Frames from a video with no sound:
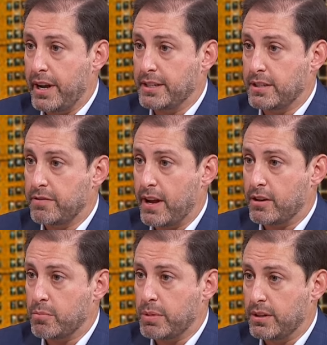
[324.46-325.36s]
to file an
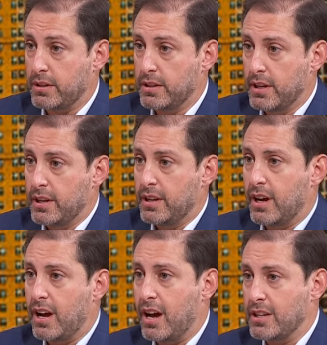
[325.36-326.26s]
appeal. Okay.
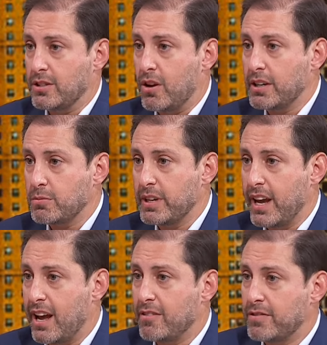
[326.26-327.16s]
Uh, as long as we
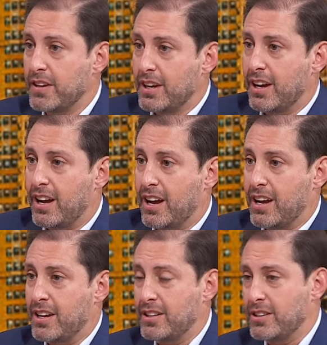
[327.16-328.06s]
have
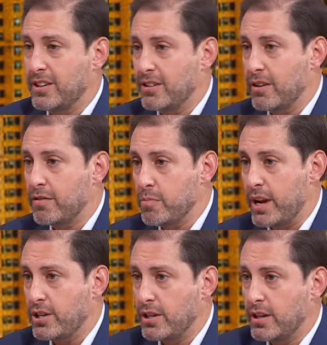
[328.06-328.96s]
uh, your, your
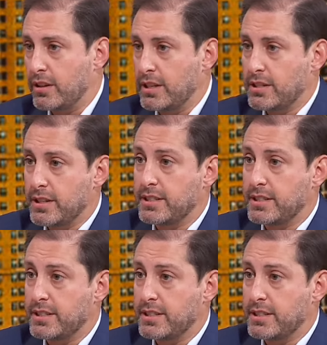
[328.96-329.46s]
information at least the day